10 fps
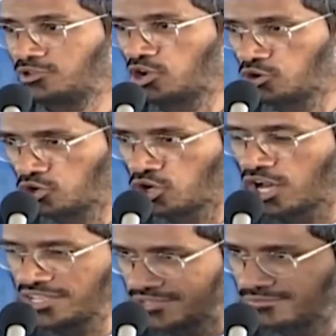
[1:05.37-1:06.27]
You go to
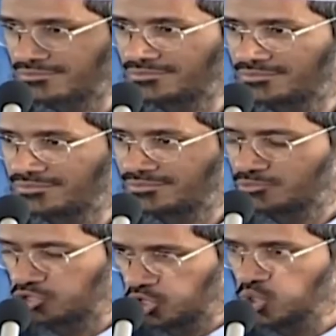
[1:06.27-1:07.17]
college,
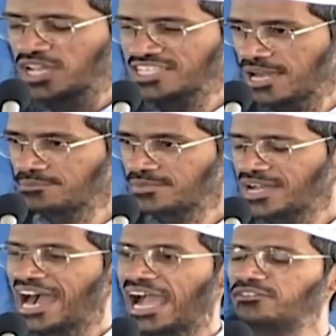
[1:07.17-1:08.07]
you don't do the hijab,
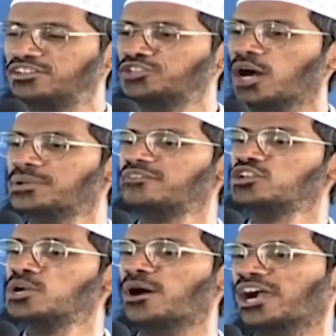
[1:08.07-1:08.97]
I will stop
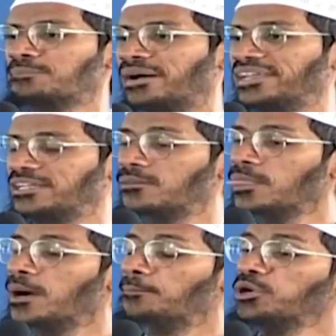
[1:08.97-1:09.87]
giving you pocket money.
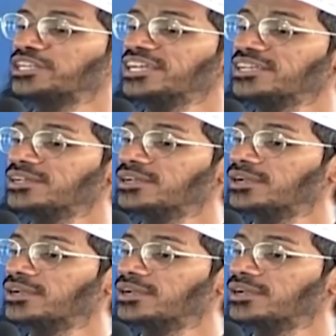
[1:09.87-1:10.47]
Putting